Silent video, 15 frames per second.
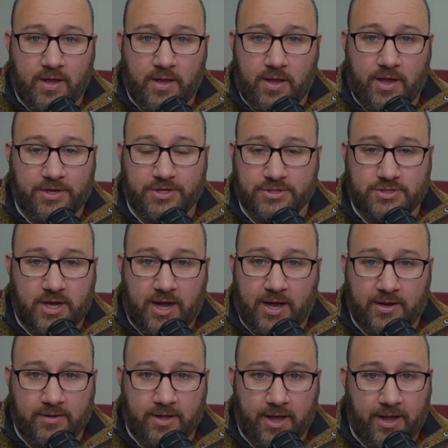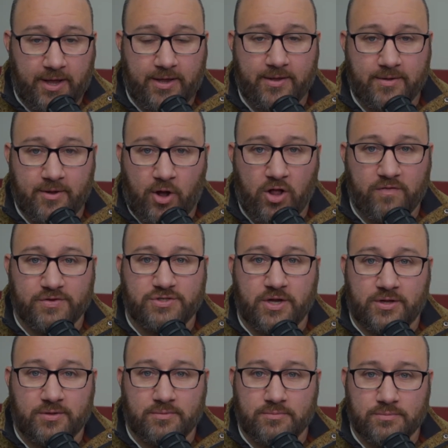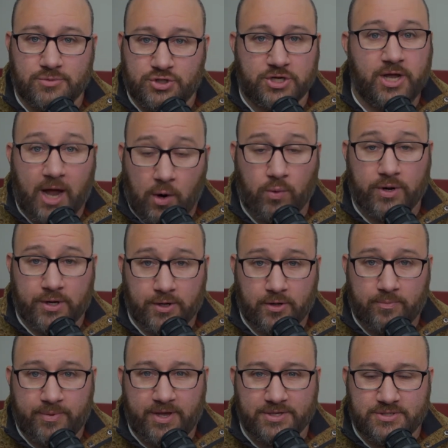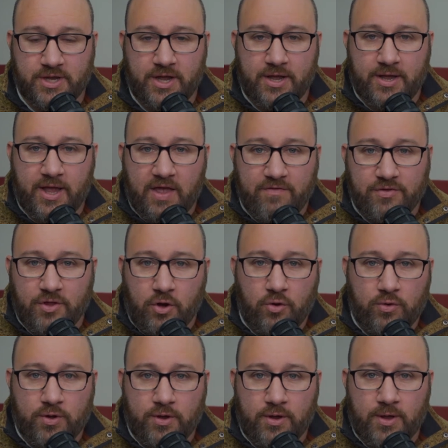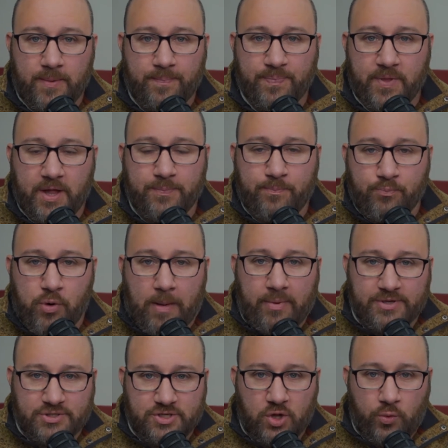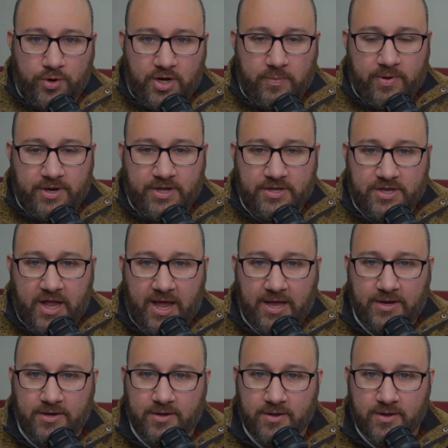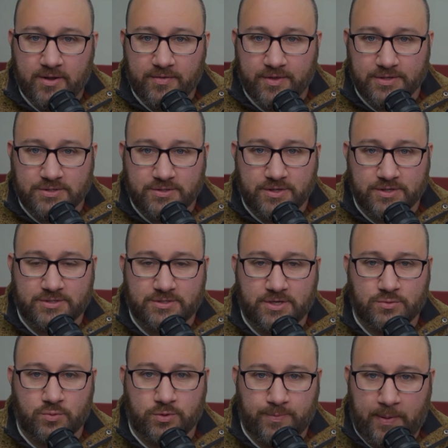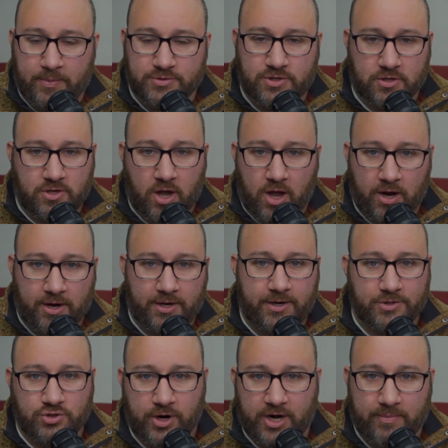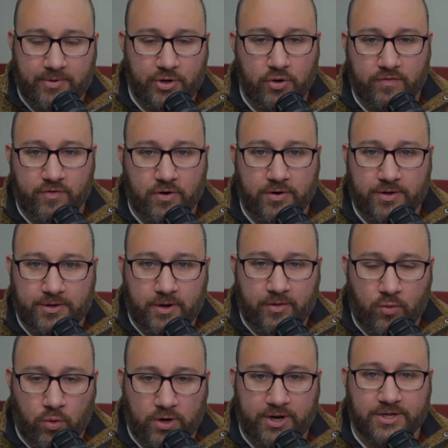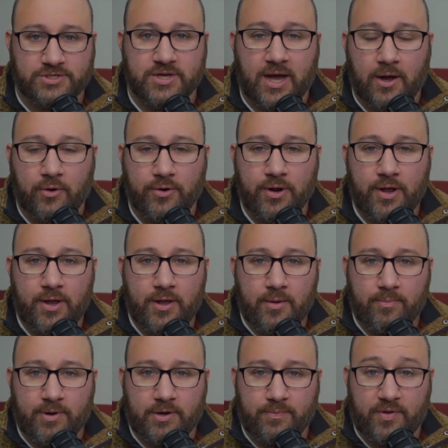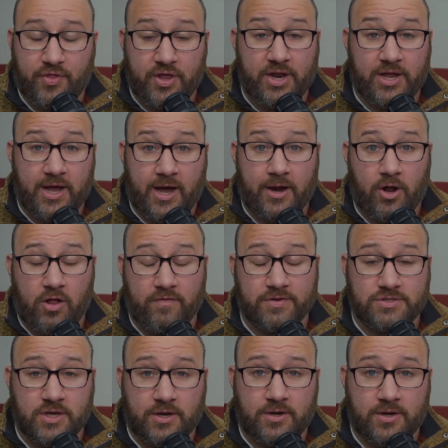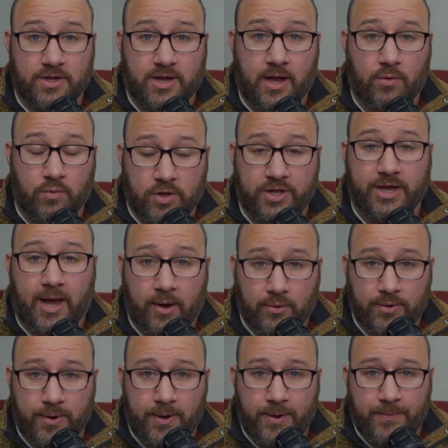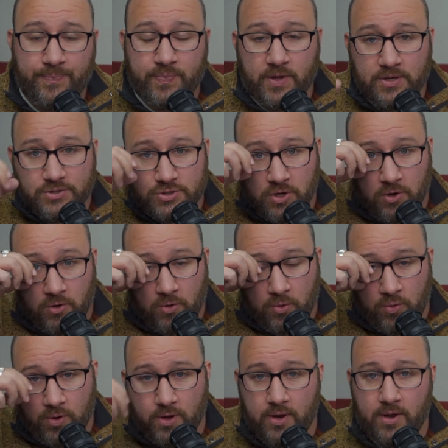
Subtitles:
it just got like, all of a sudden shit got real, because even though it probably still wouldn't have been contained, this because when people start talking and trying to maneuver, the word gets out, but then it got, all of a sudden it got really out. So